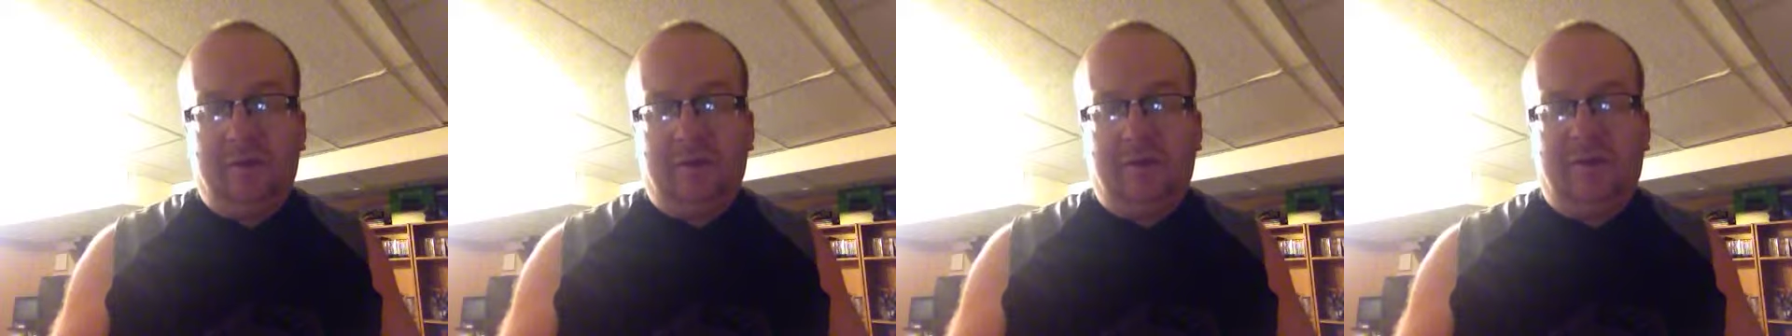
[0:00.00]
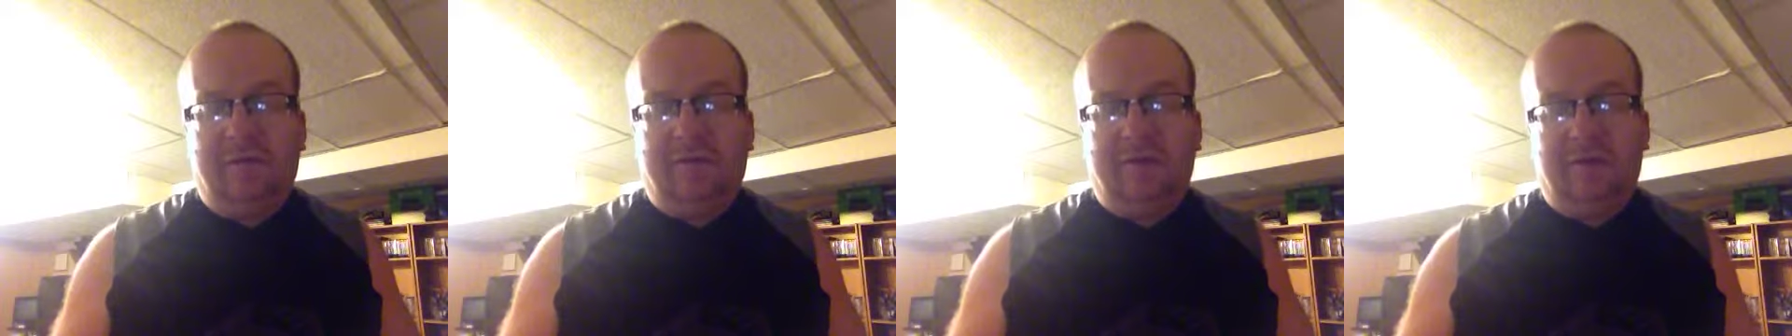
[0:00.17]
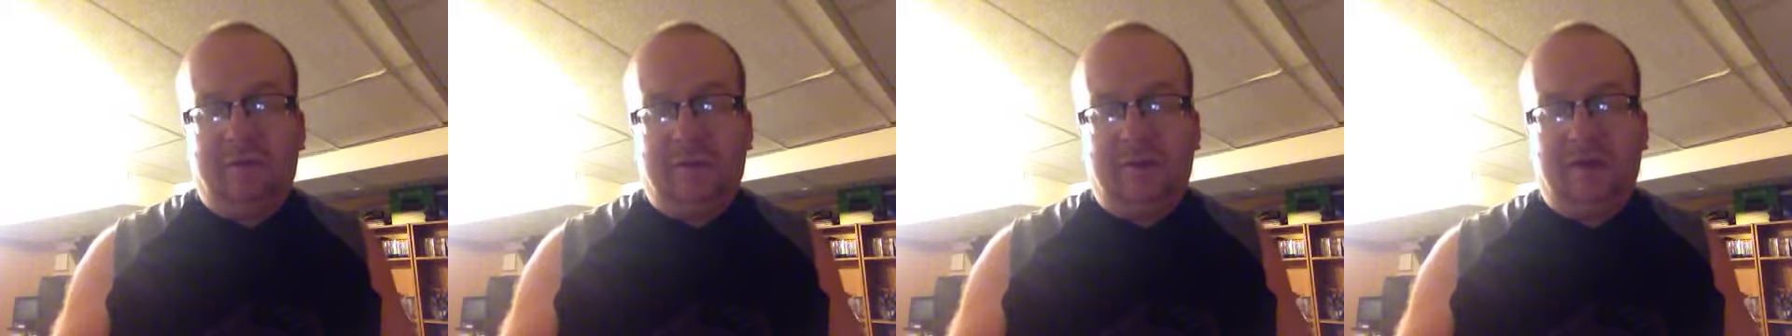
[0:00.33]
a
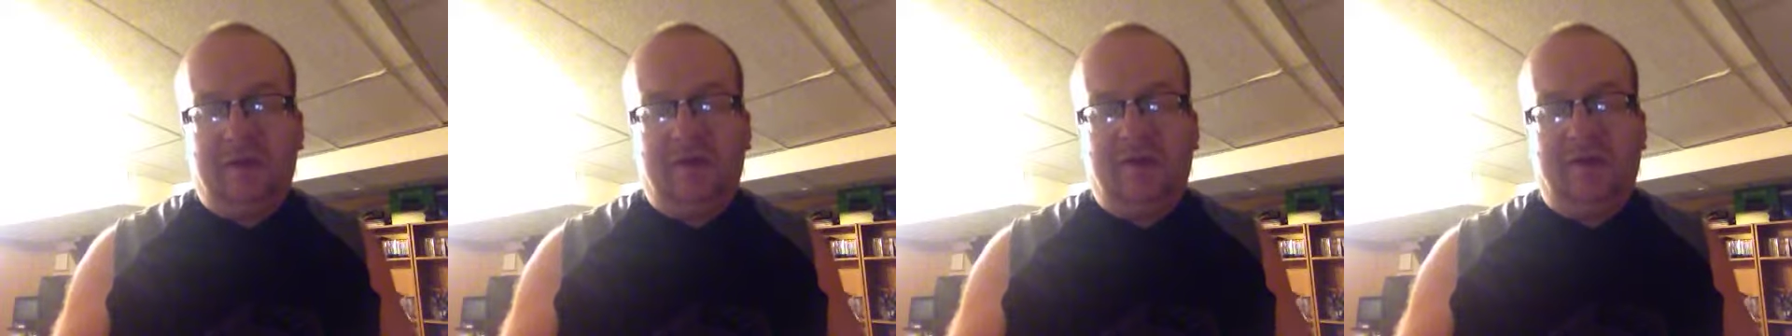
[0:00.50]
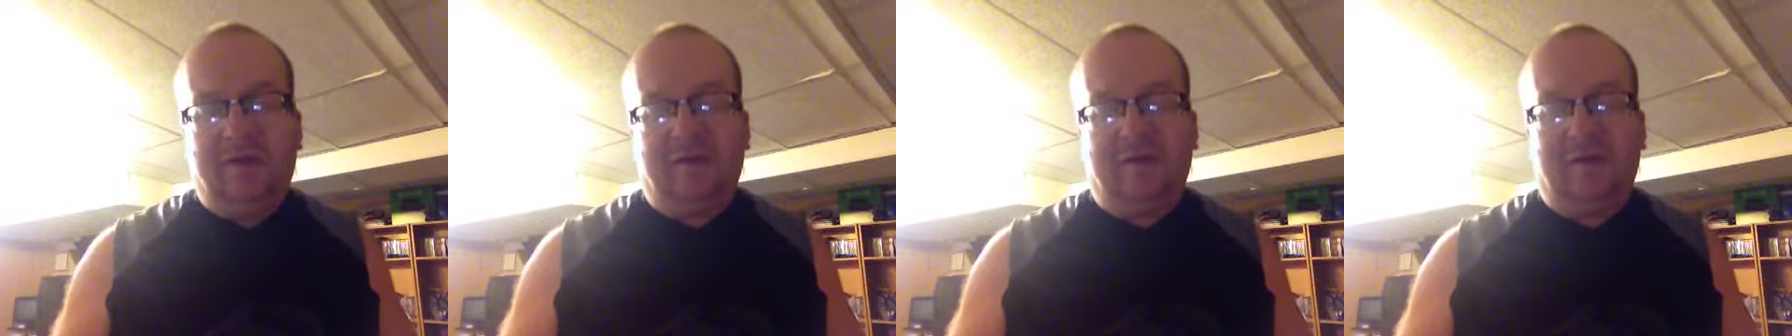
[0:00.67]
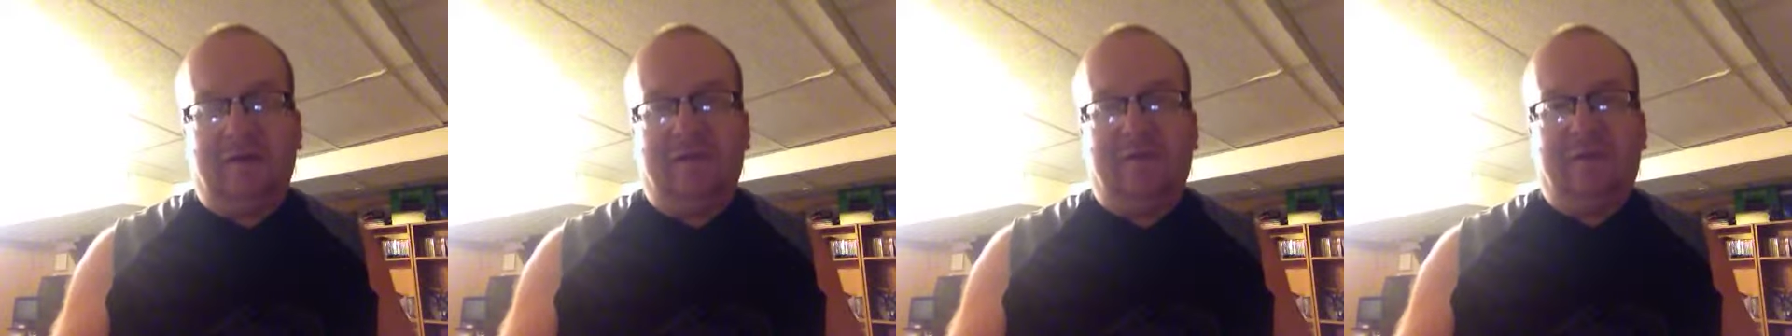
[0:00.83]
few minutes
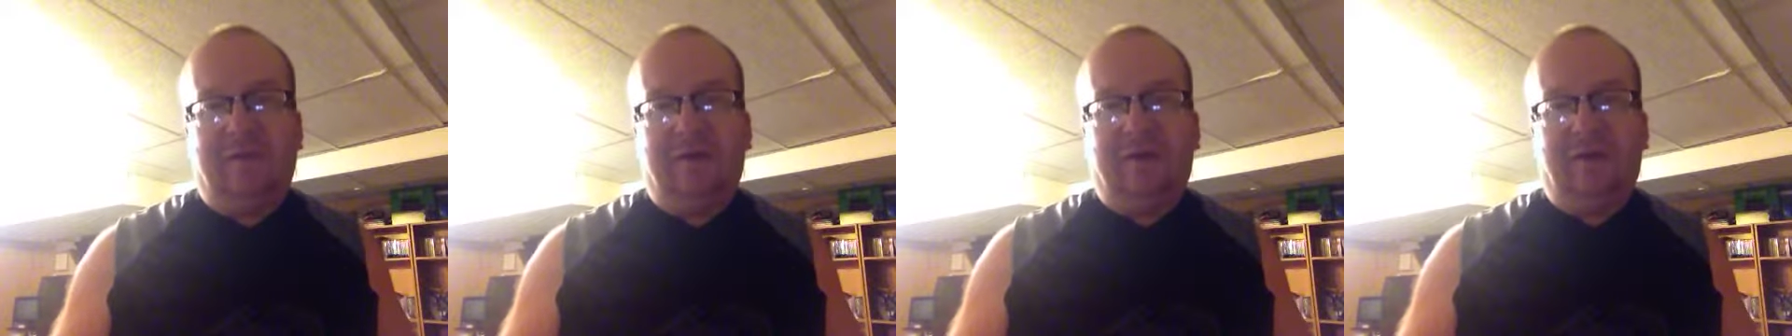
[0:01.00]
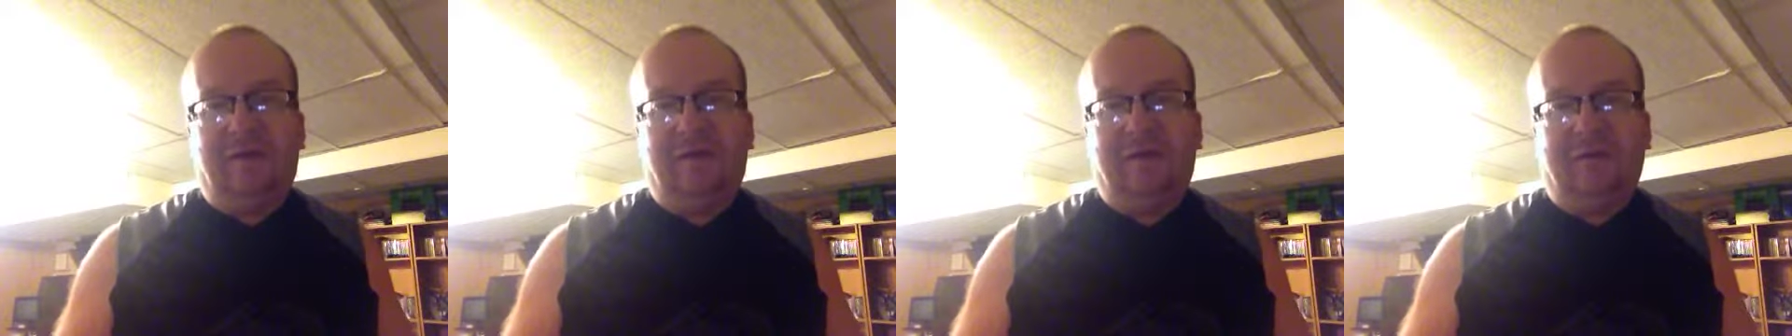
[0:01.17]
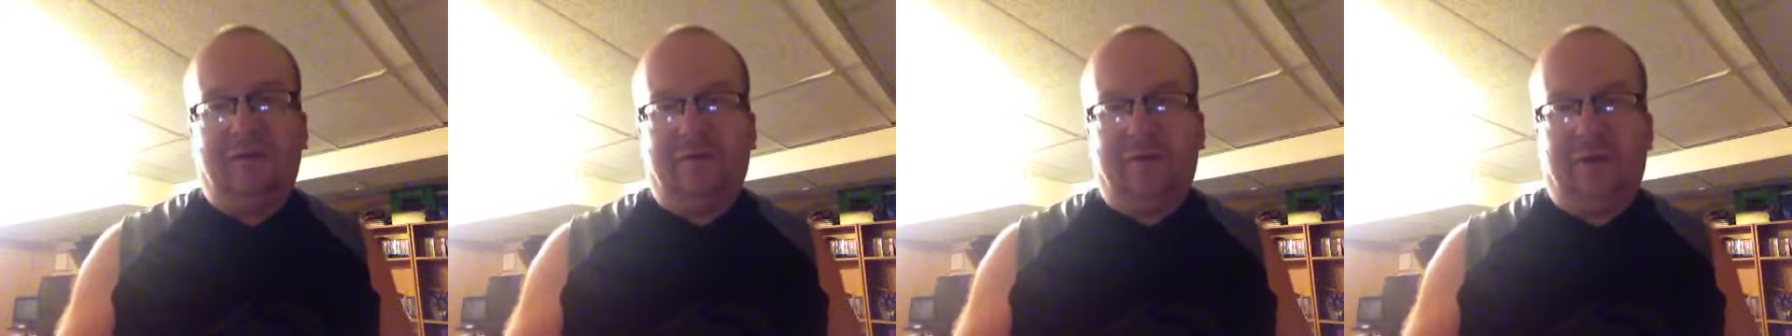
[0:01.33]
of
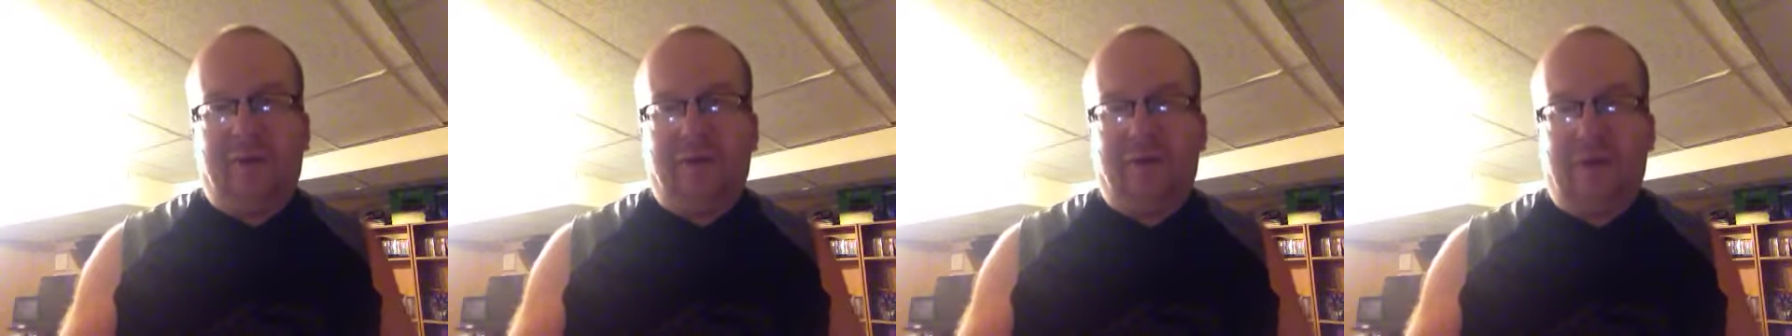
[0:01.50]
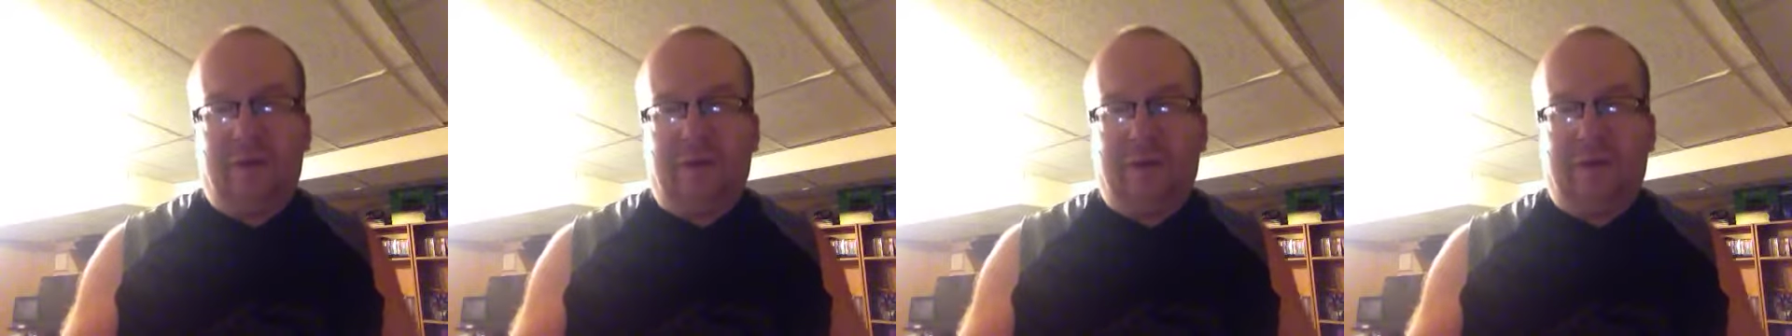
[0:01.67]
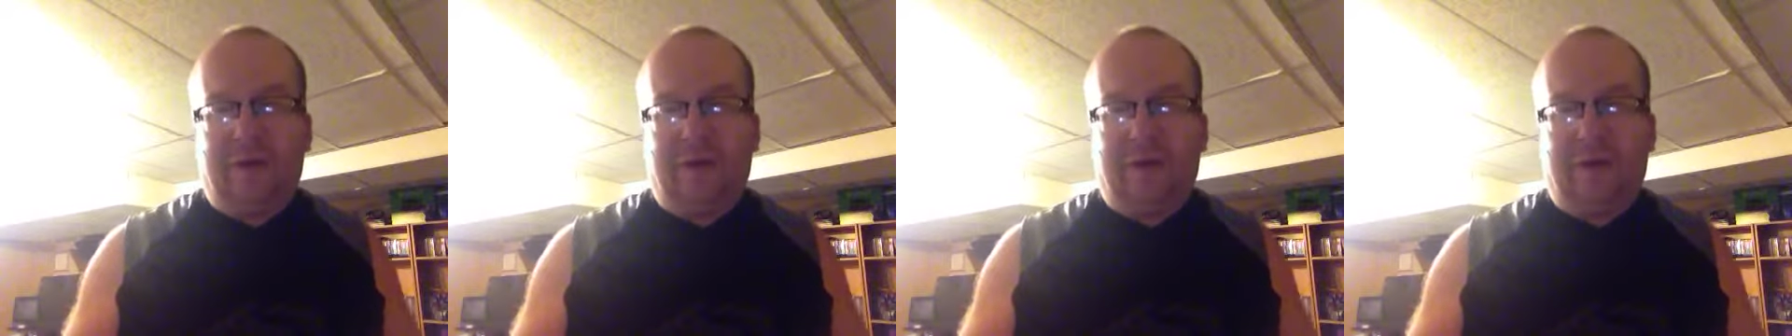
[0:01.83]
each of the Q